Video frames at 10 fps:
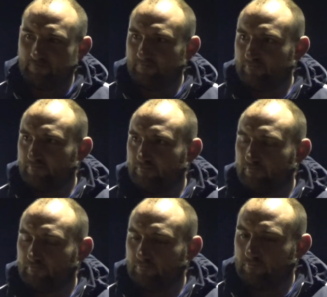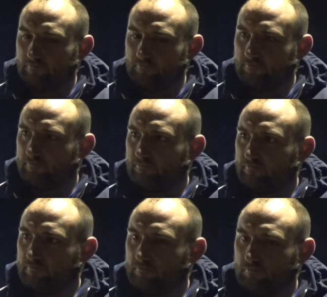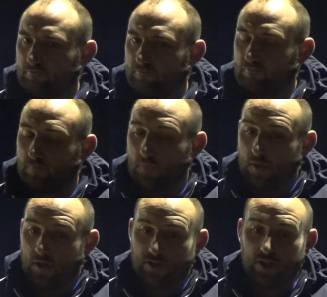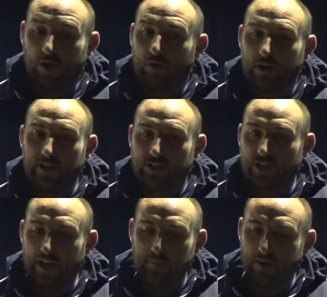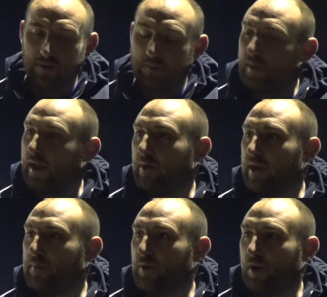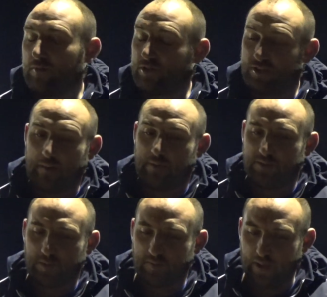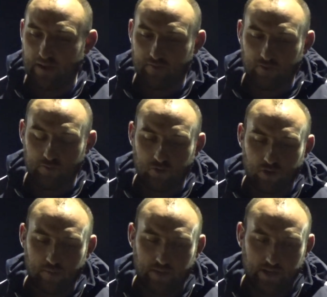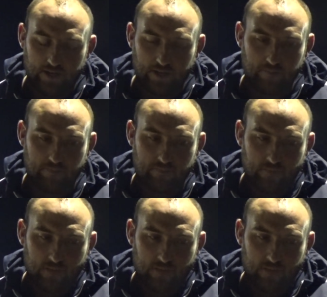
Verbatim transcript: the change now Jack's come into the middle? It's an old cliche, but play where you put. I'm just happy to be playing football. I mean,